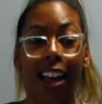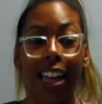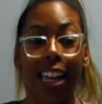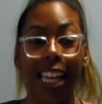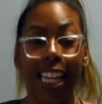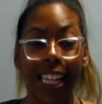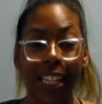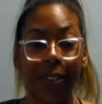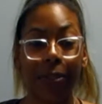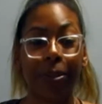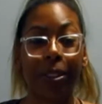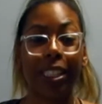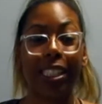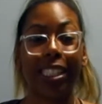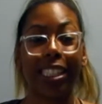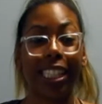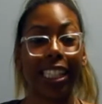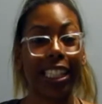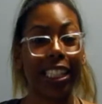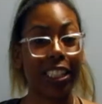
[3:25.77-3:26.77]
it was
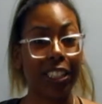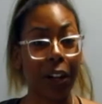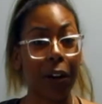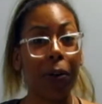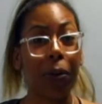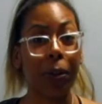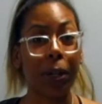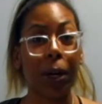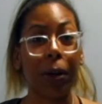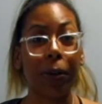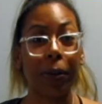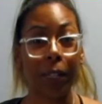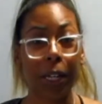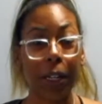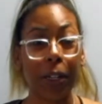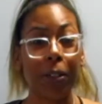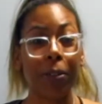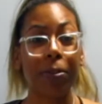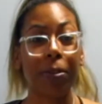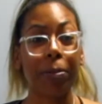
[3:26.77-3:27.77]
like
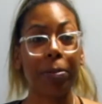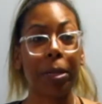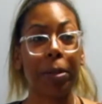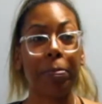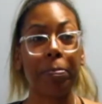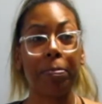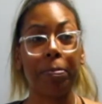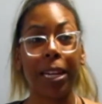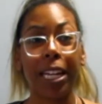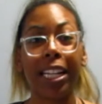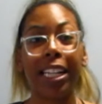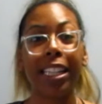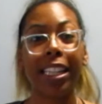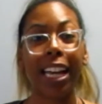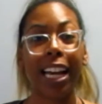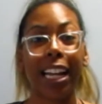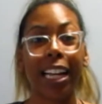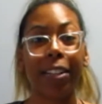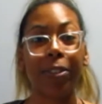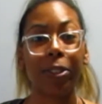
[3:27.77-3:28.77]
go from the minute
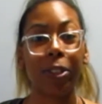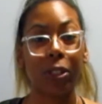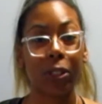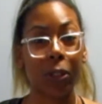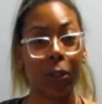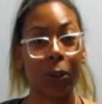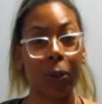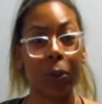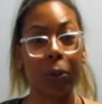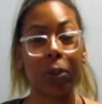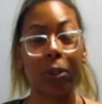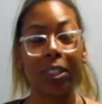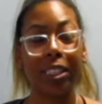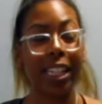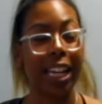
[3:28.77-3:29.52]
that I was told,